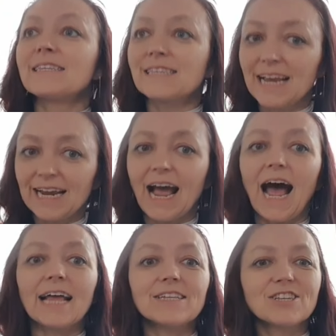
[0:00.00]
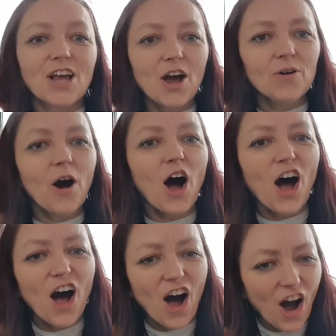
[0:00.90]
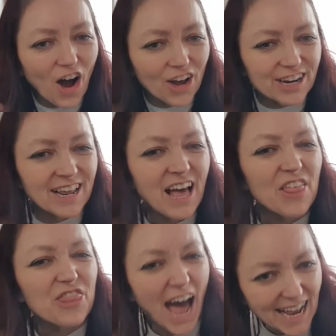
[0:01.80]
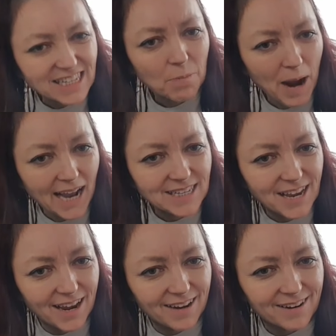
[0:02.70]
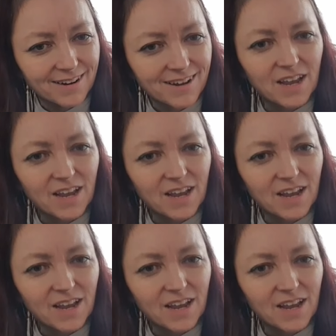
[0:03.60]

C, and so on. That's the pattern.